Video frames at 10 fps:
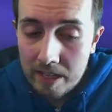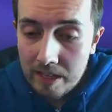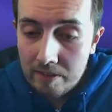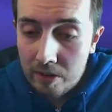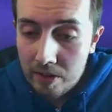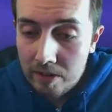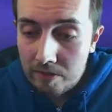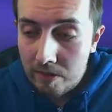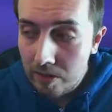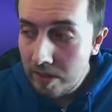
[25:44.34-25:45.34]
there very,
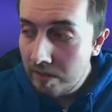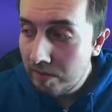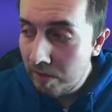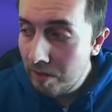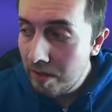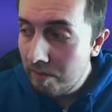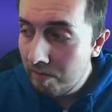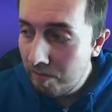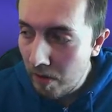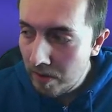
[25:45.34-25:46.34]
very, very,
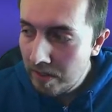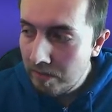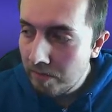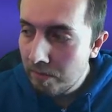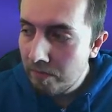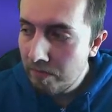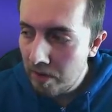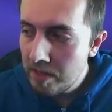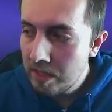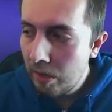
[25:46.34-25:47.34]
very,
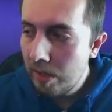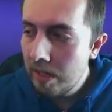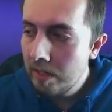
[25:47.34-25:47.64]
very slowly.